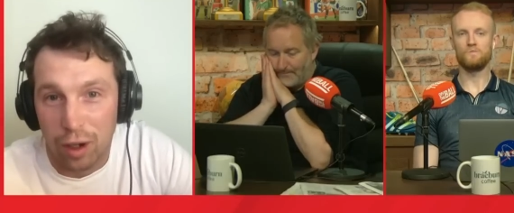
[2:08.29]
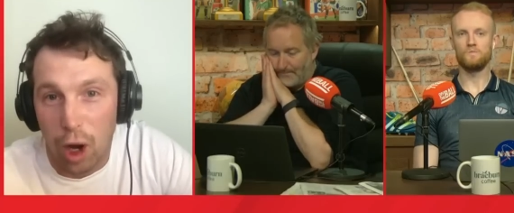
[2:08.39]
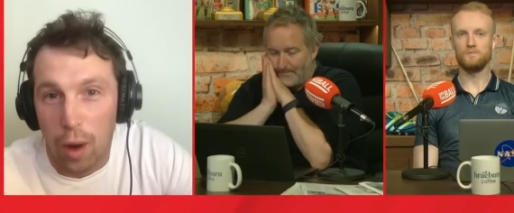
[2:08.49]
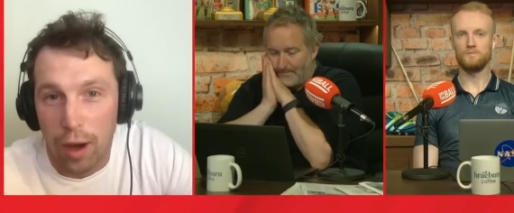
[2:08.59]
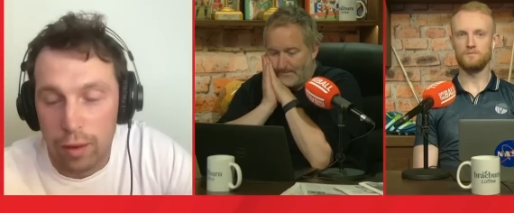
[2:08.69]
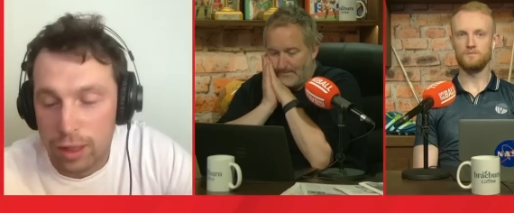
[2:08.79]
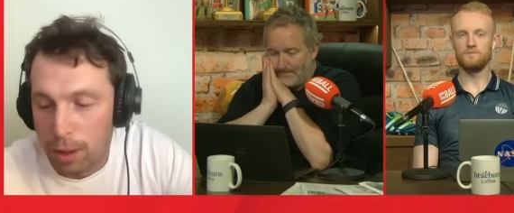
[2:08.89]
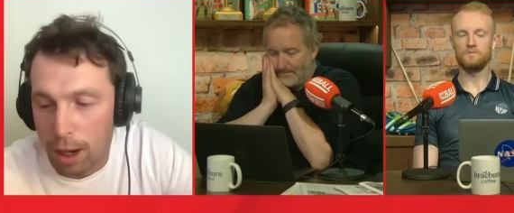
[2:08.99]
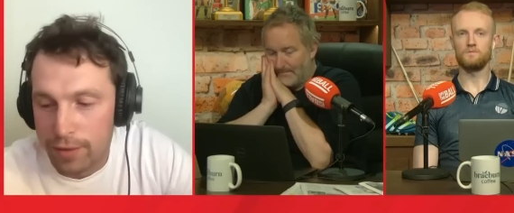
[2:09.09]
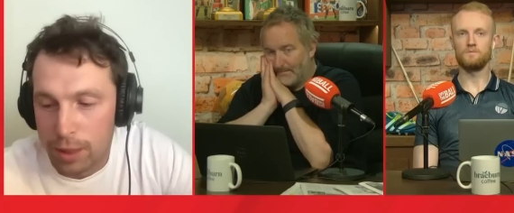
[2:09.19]
Speaker 1: Galway always
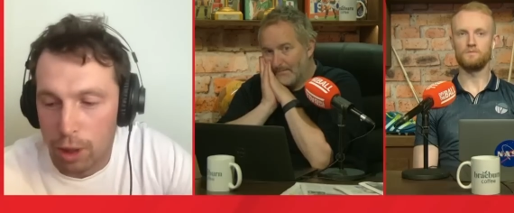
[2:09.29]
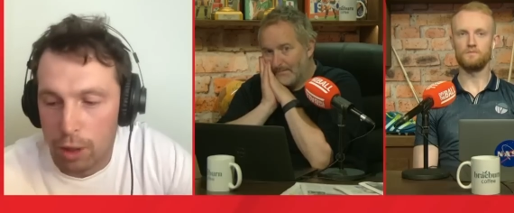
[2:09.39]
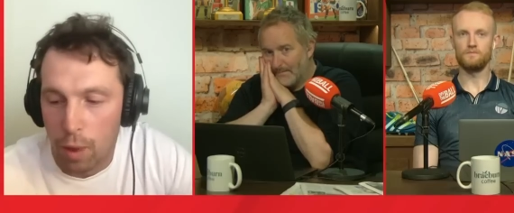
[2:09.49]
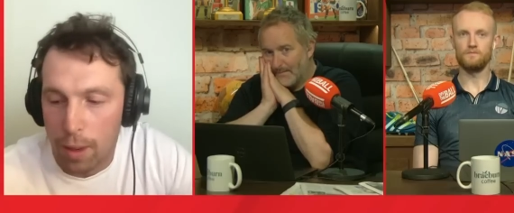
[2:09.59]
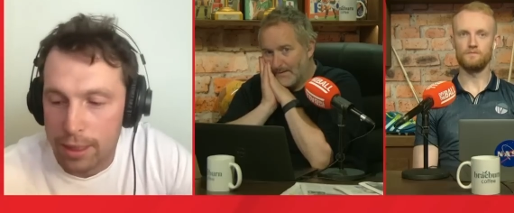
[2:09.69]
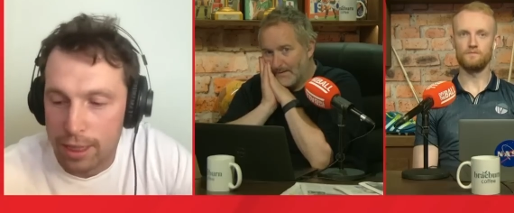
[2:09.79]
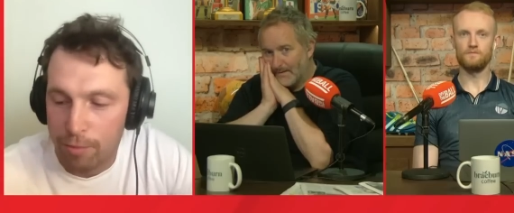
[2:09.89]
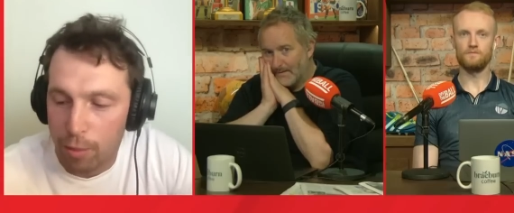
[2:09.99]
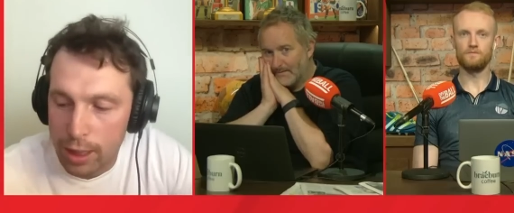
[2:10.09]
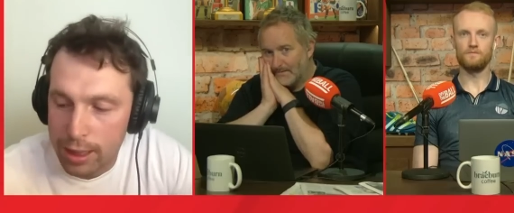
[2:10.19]
obviously blew them away by
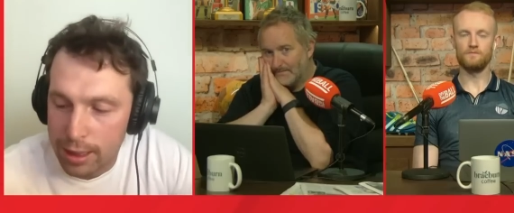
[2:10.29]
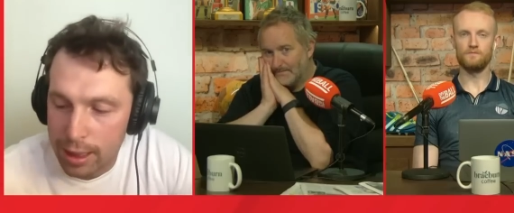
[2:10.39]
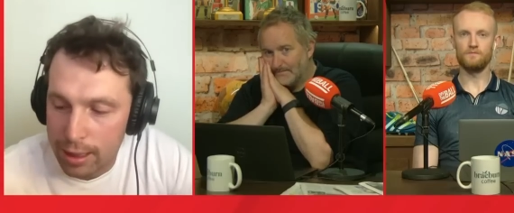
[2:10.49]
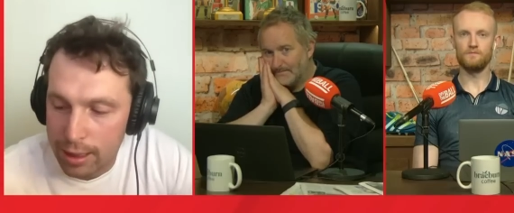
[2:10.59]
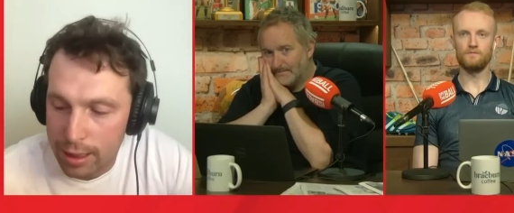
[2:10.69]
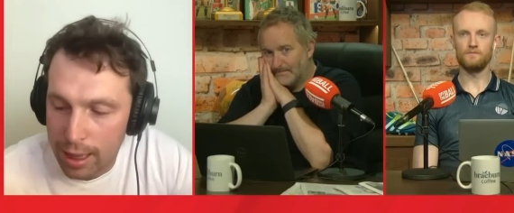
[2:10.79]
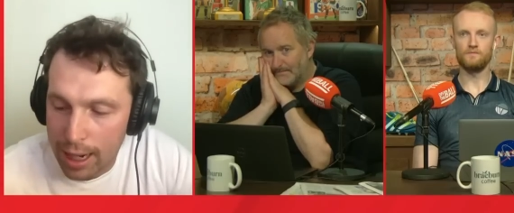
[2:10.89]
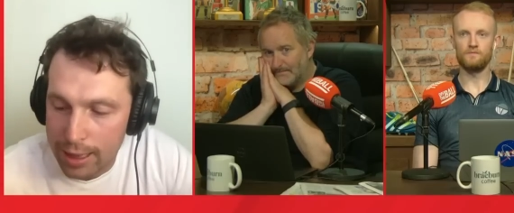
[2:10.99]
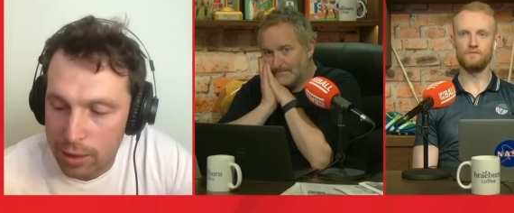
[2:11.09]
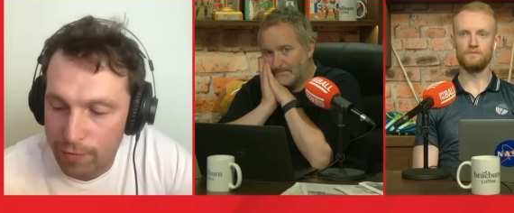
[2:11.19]
seven points in the, the
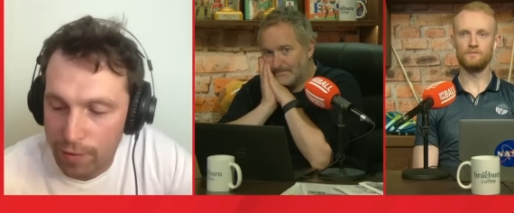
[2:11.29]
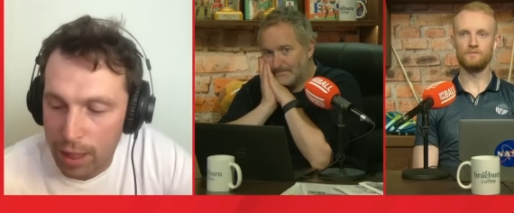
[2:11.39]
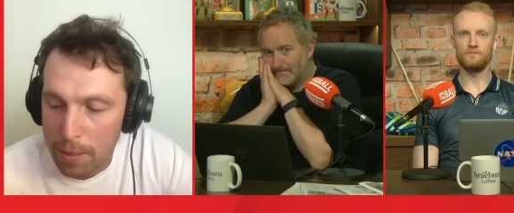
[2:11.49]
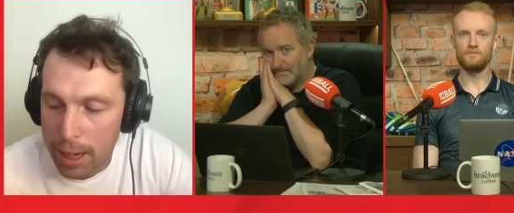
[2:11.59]
last fifteen